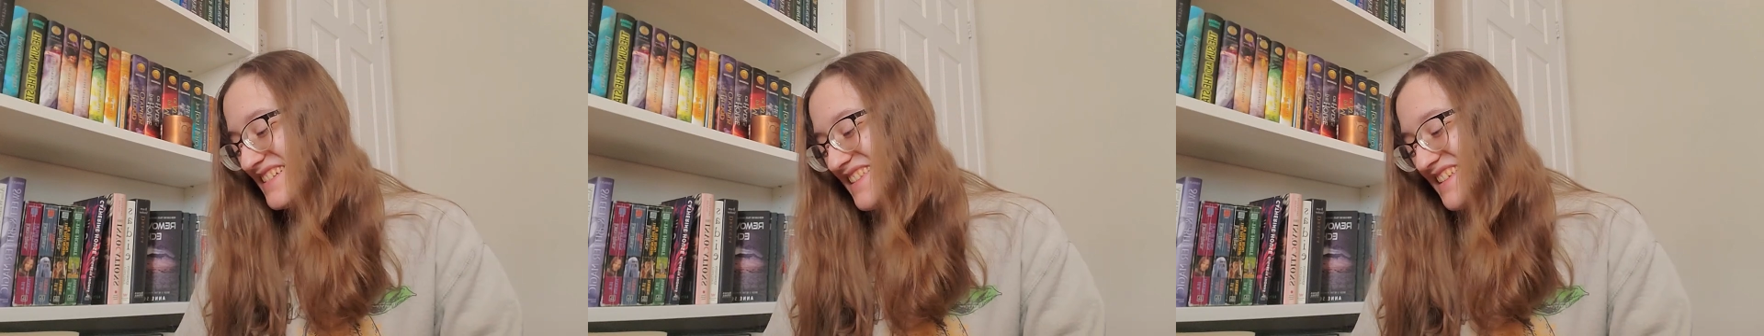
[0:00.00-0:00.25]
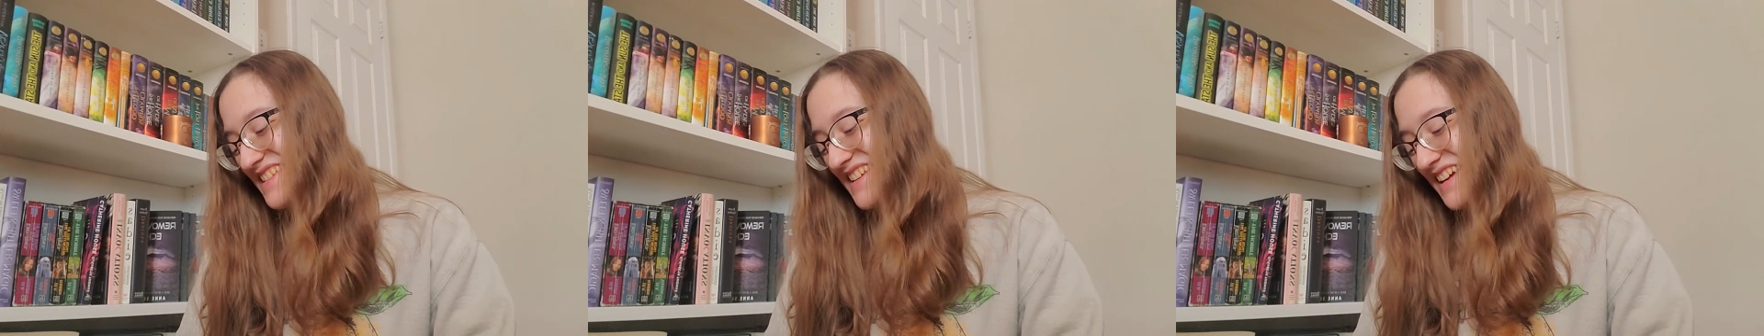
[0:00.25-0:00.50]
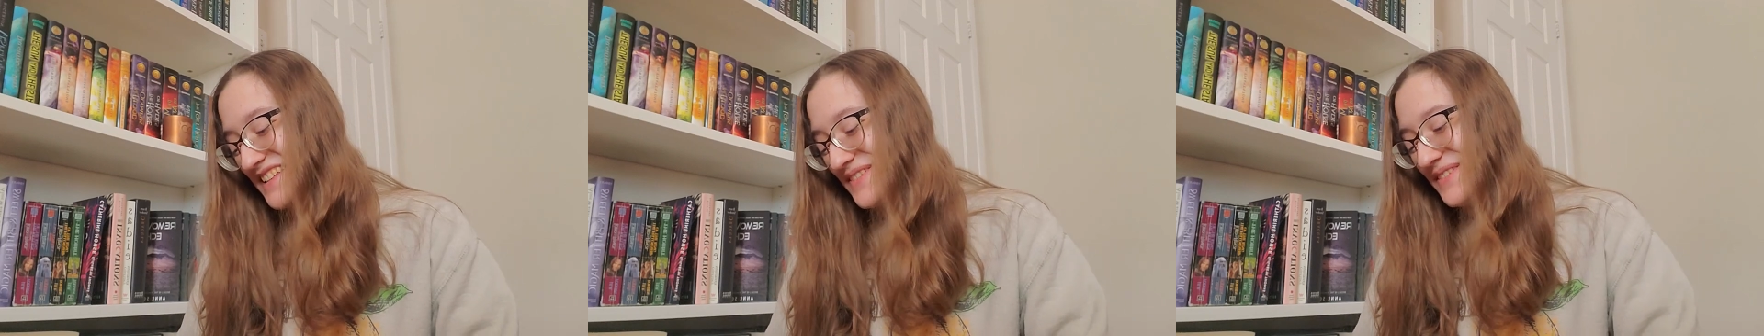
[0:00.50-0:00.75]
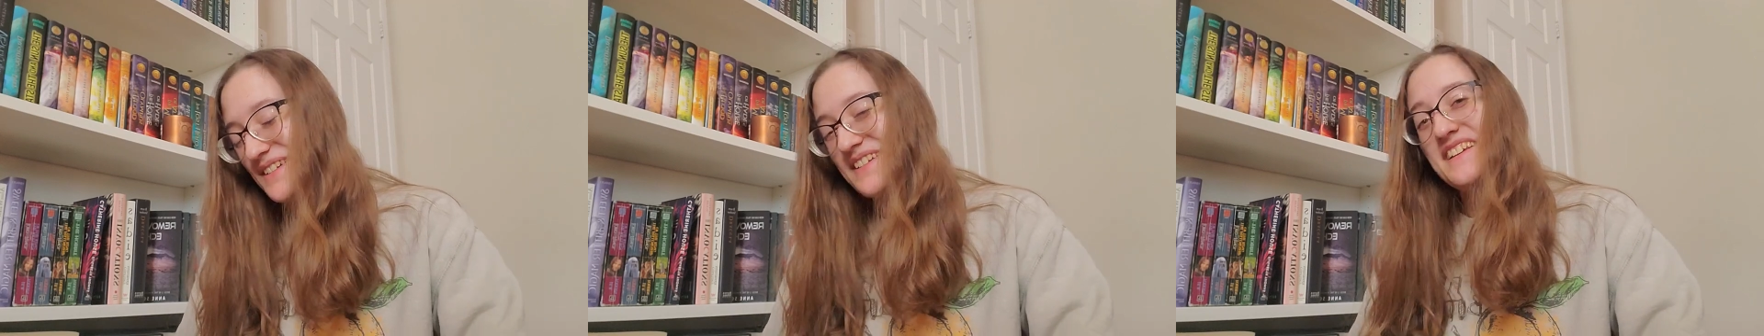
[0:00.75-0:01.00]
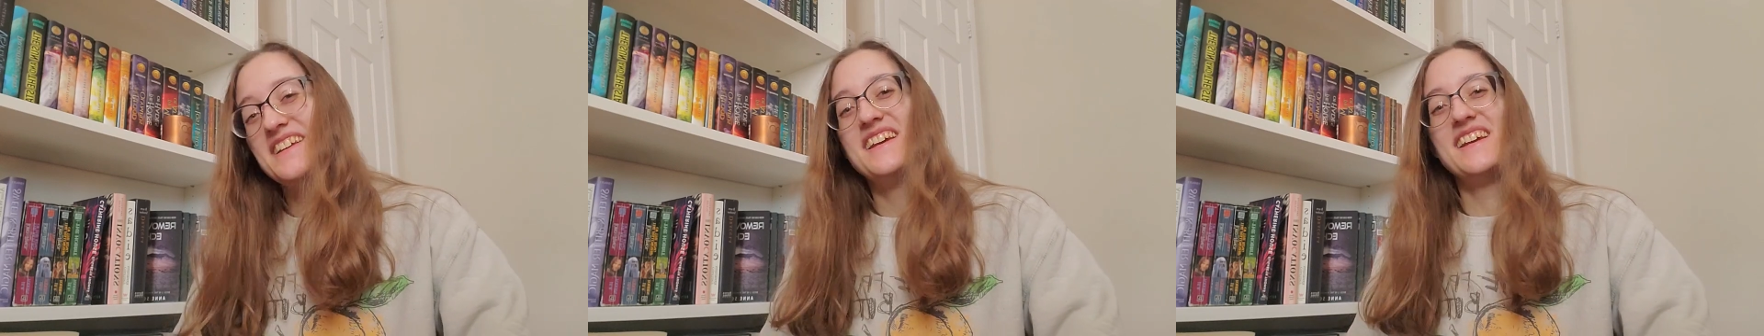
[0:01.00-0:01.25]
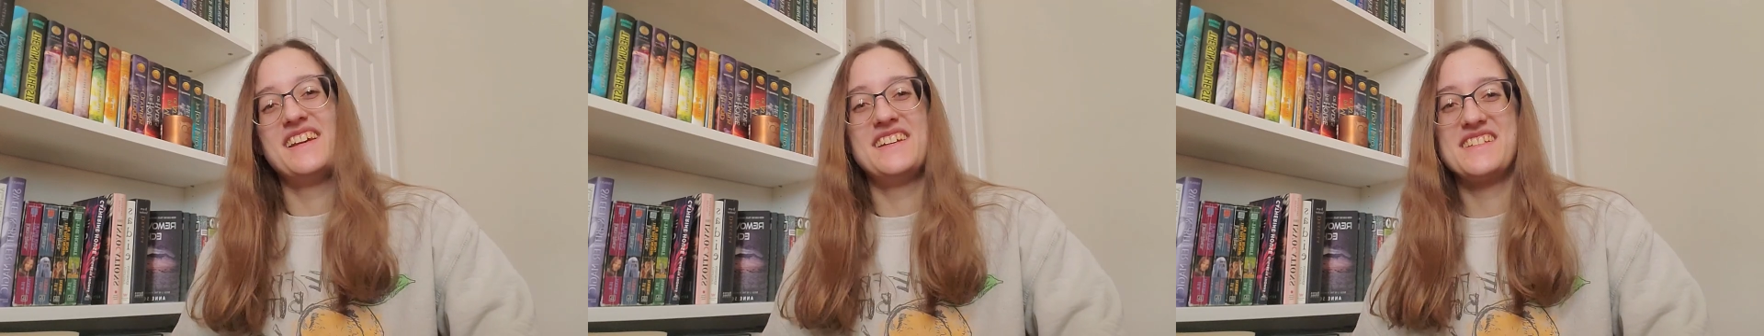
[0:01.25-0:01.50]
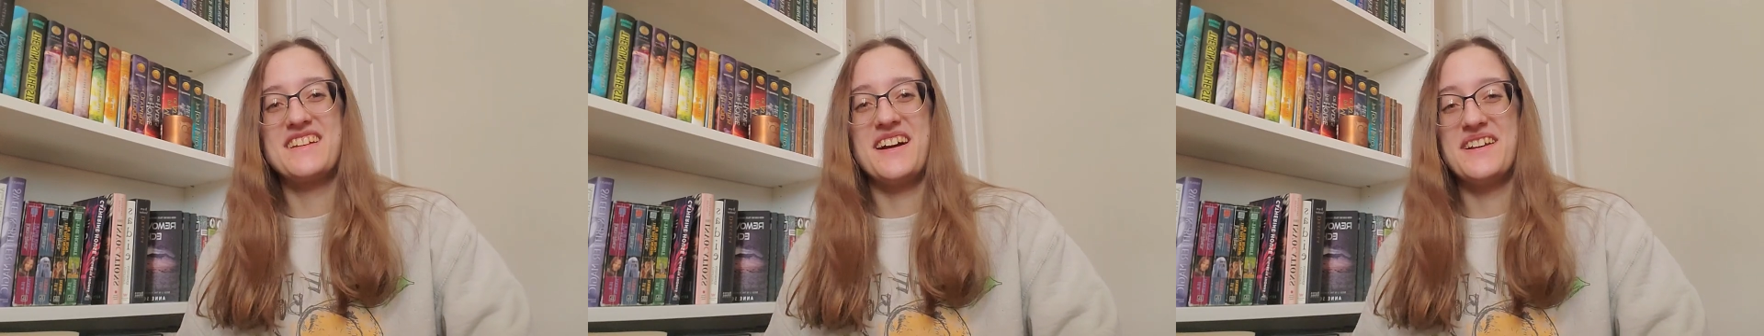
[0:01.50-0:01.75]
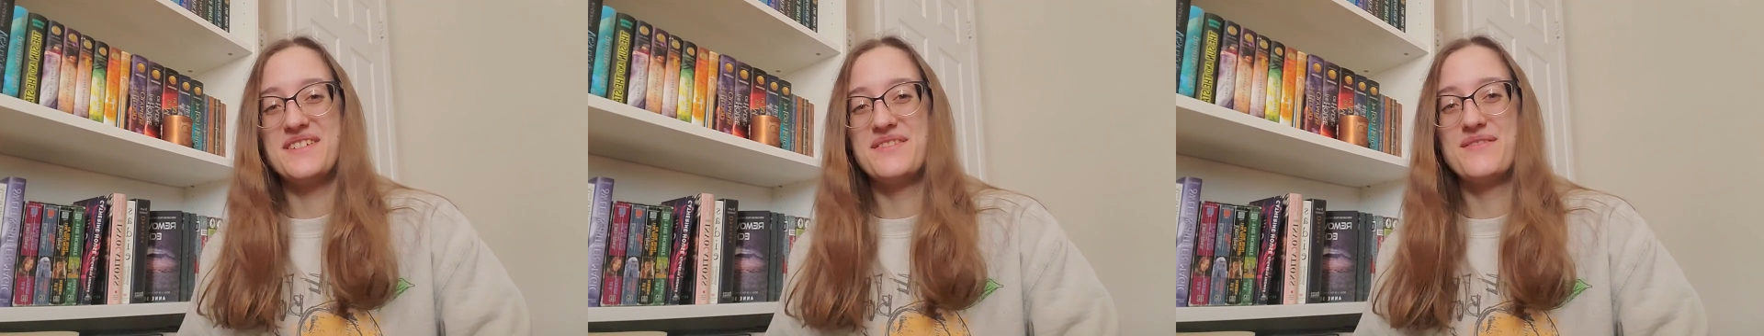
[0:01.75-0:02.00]
This next one is
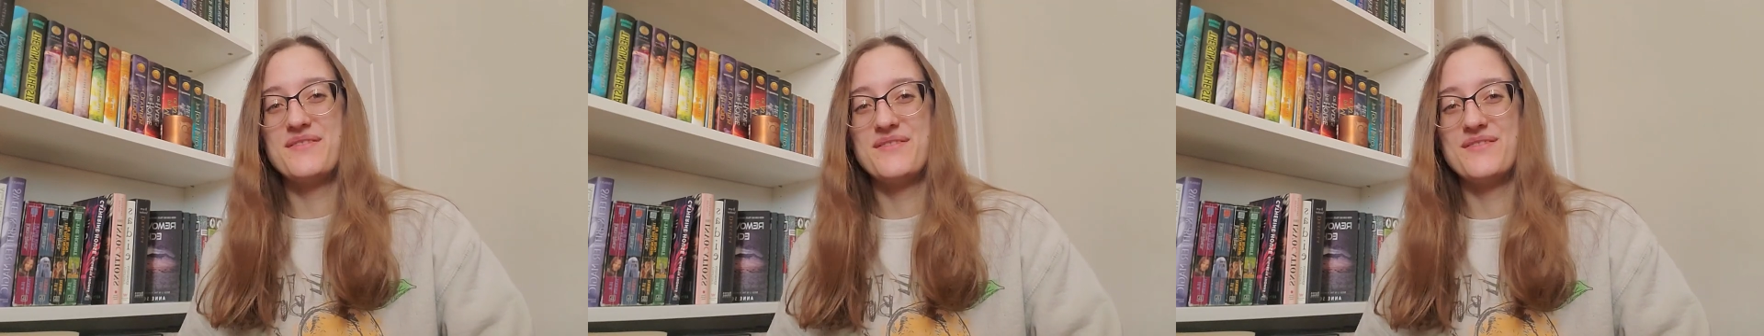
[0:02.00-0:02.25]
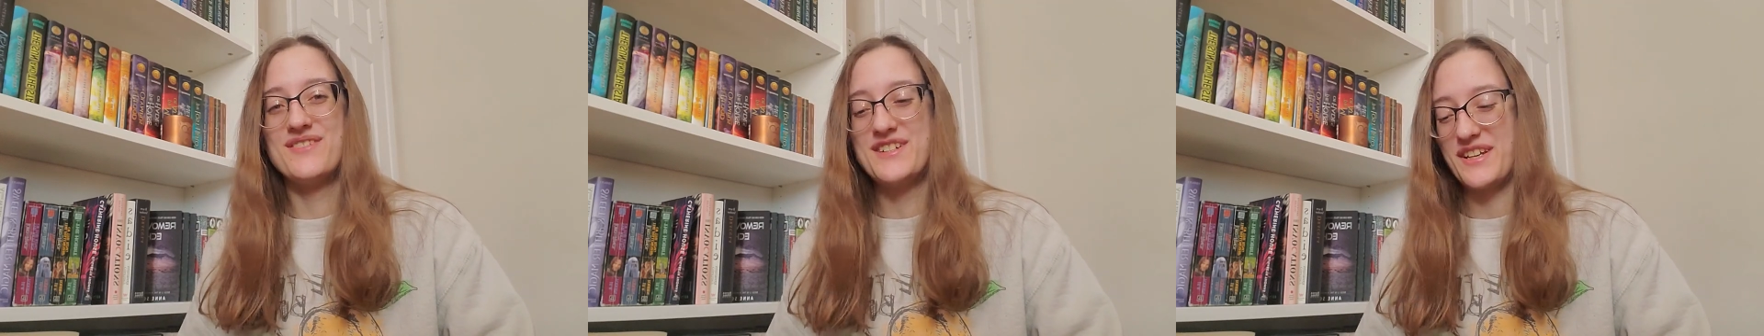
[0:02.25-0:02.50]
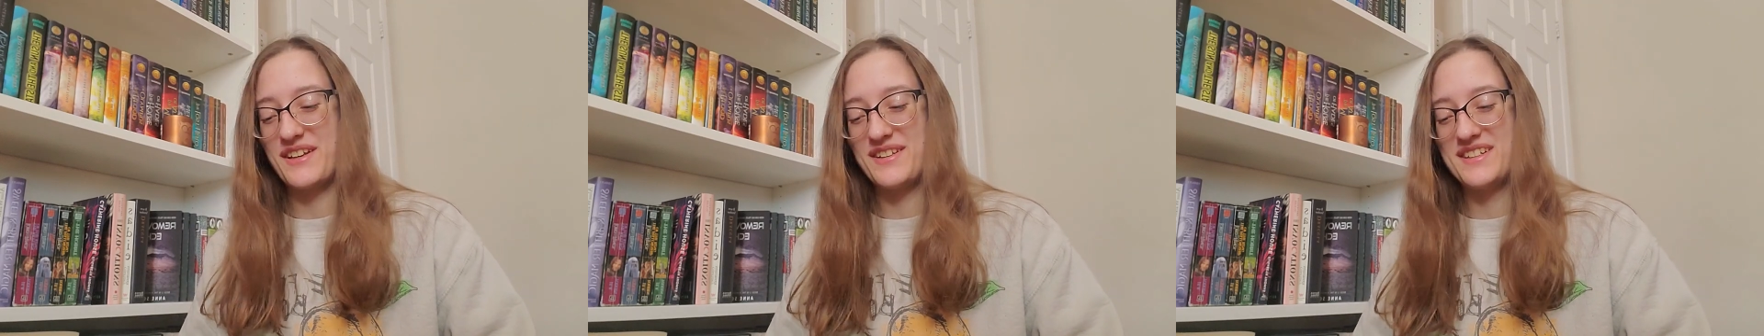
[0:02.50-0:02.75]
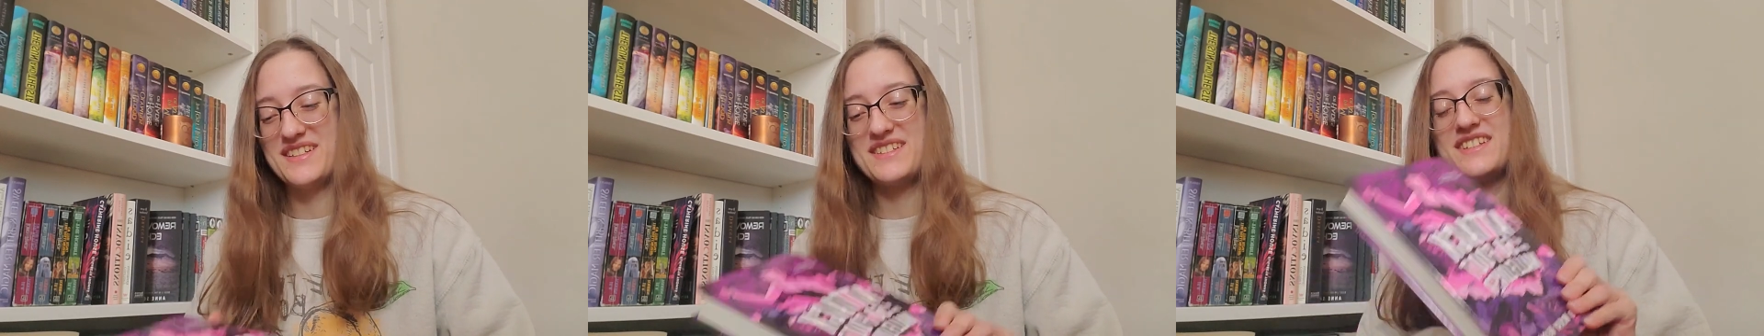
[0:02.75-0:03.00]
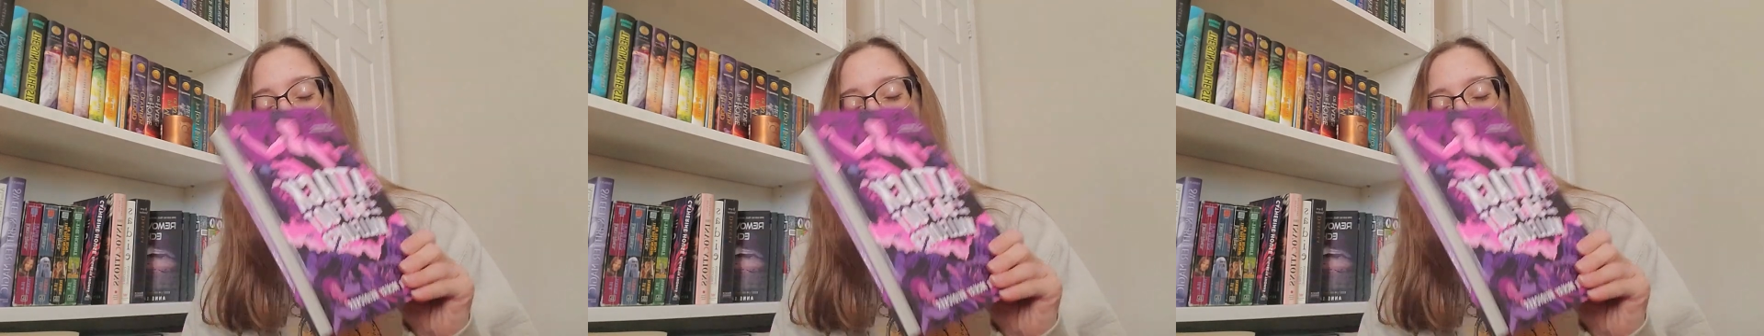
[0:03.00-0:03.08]
kind of ridiculous.